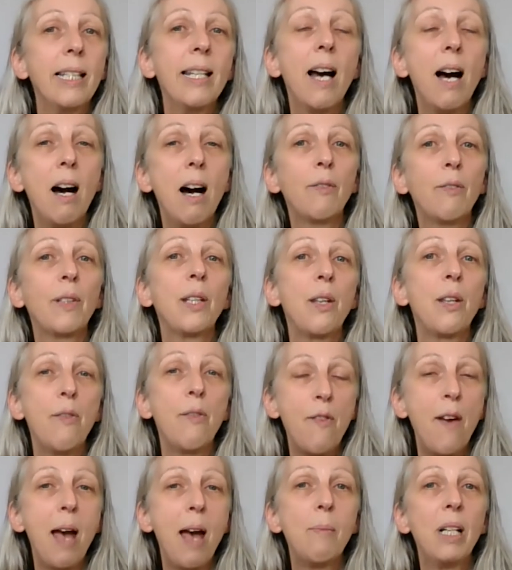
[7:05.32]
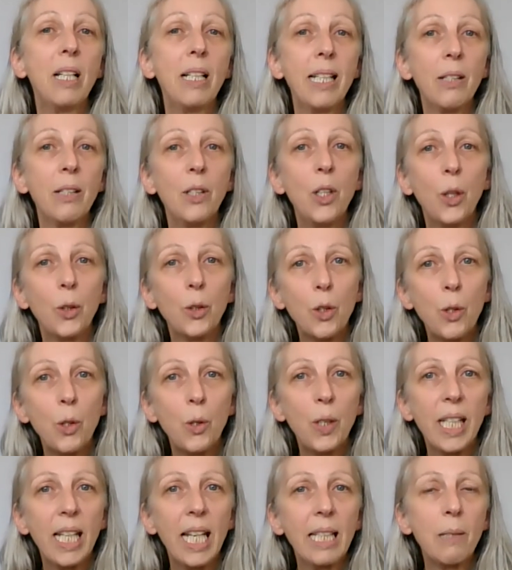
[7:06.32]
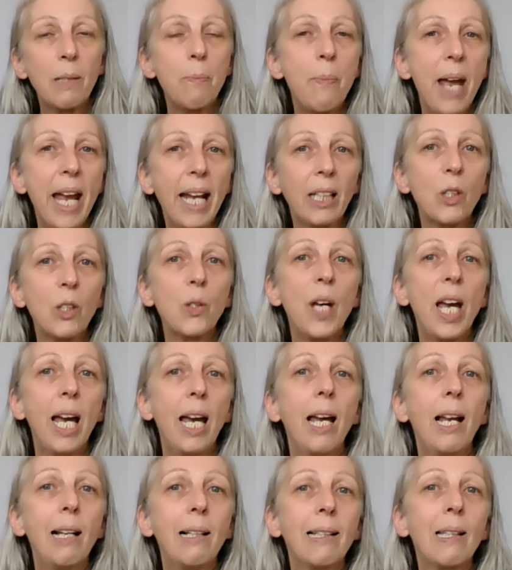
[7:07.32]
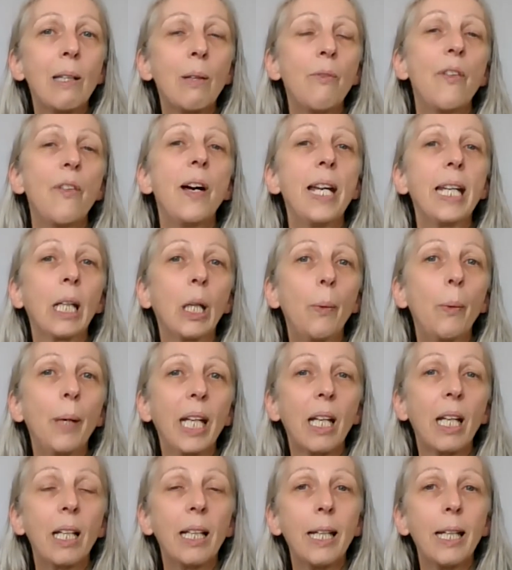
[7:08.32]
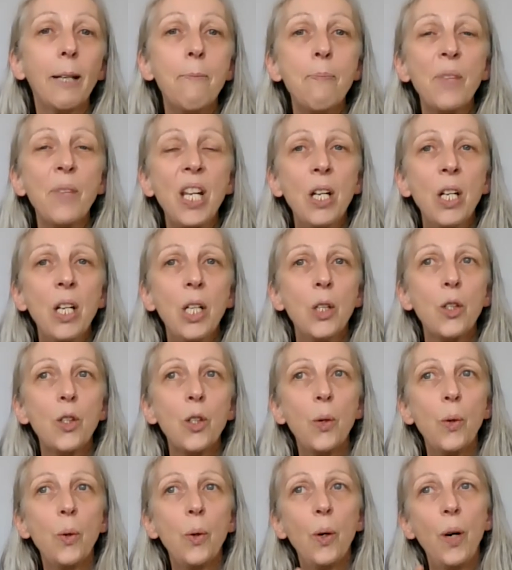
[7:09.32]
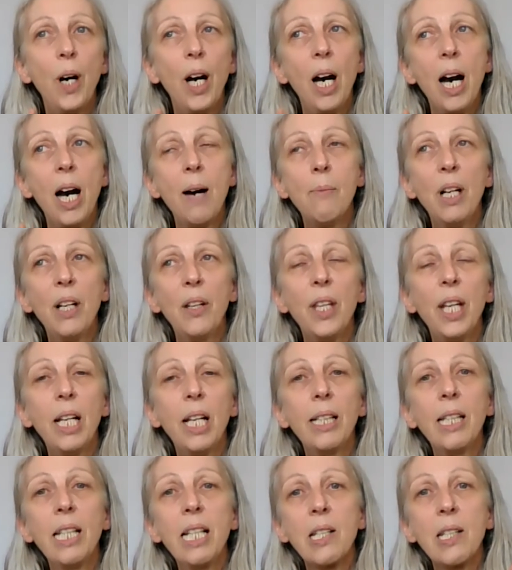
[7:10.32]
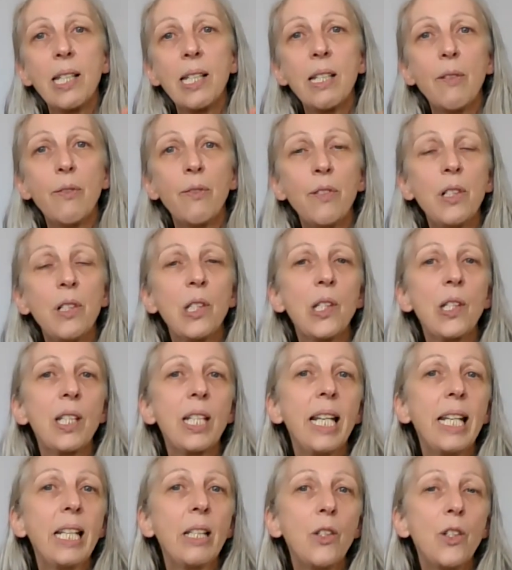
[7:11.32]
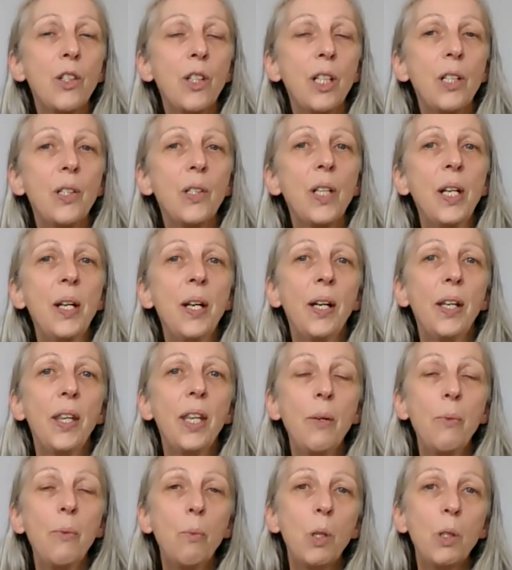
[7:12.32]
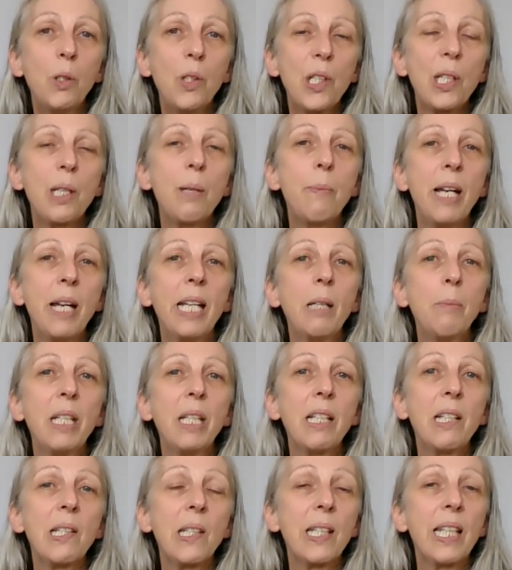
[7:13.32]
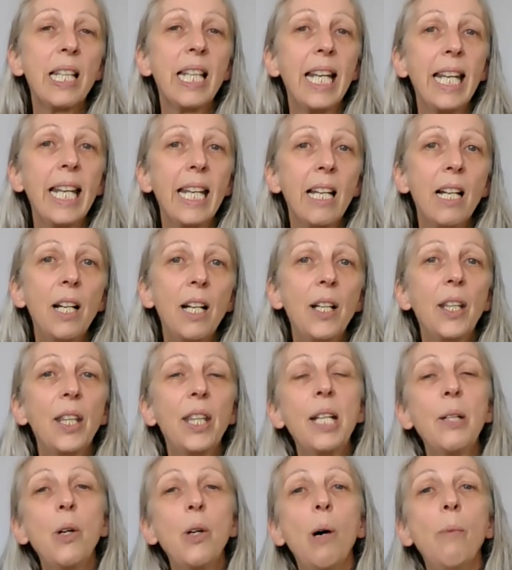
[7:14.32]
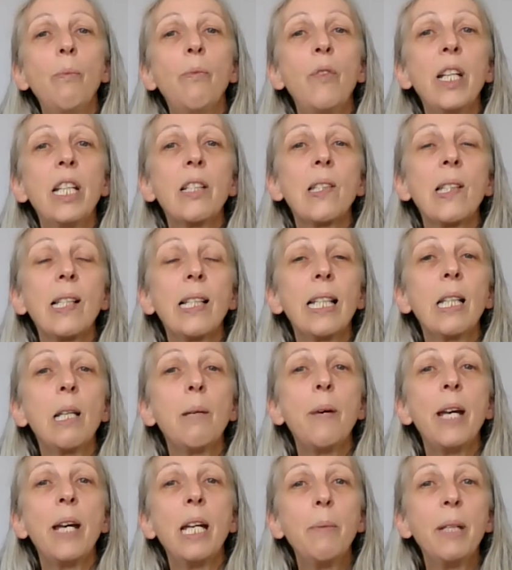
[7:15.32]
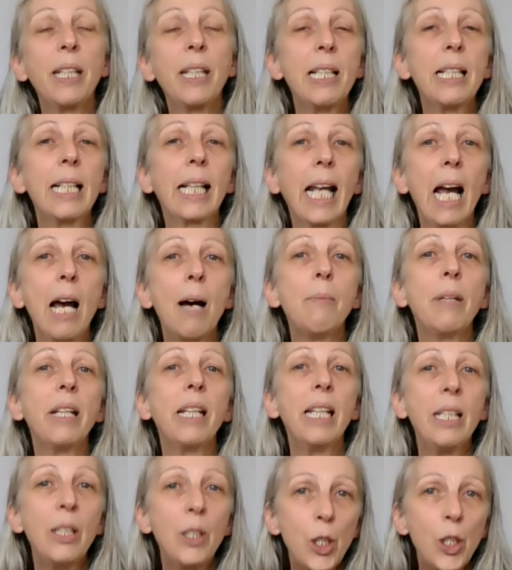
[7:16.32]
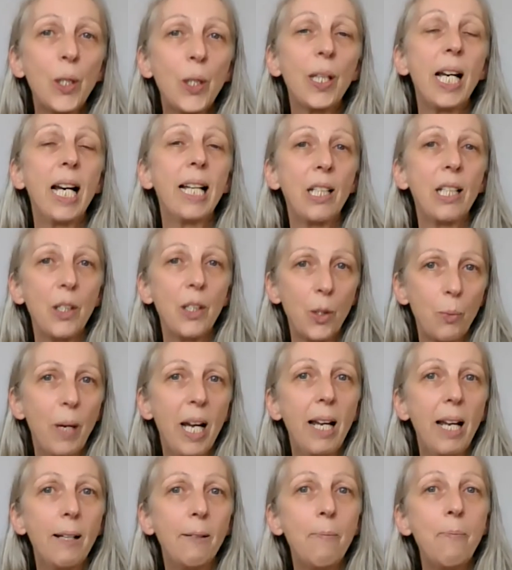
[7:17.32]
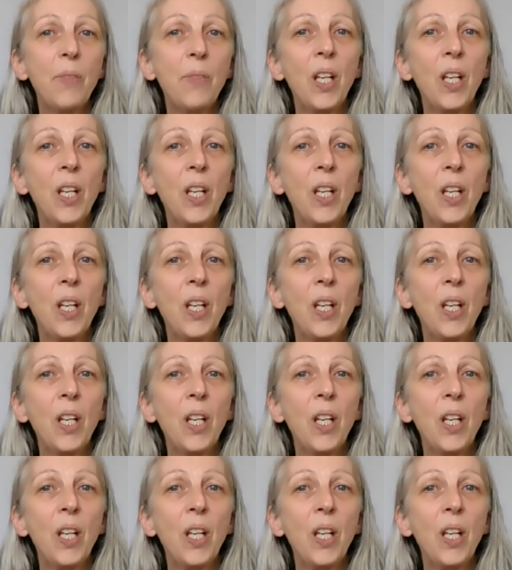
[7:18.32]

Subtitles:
and after the family, to get back to health very quickly. So there are these different stages. Then once the baby is there, then obviously the baby can come into that as well.